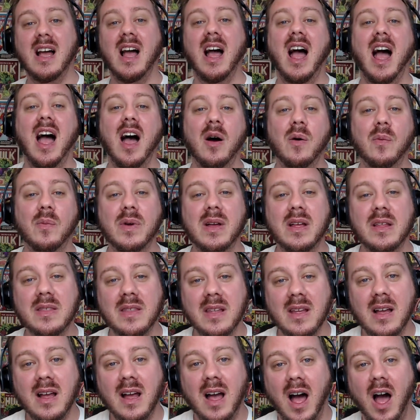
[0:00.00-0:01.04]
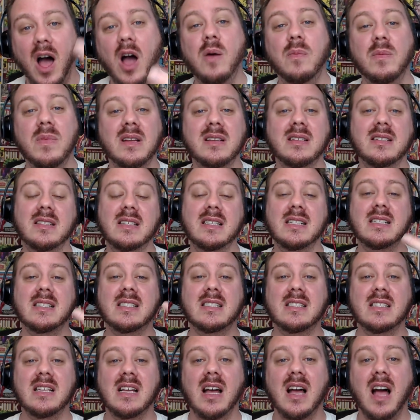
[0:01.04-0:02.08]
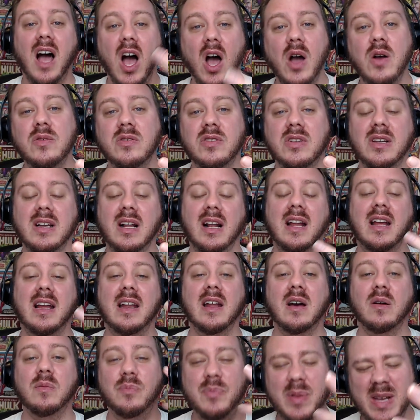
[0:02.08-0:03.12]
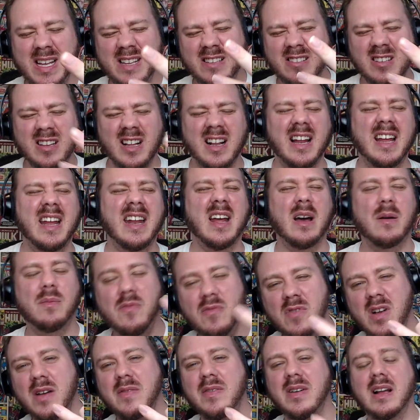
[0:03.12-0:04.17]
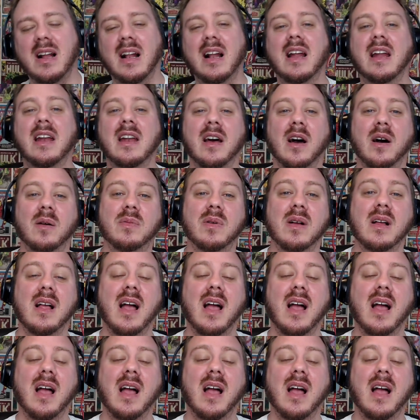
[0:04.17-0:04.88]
help with homelessness, ocean cleanup, beach cleanup, river cleanup,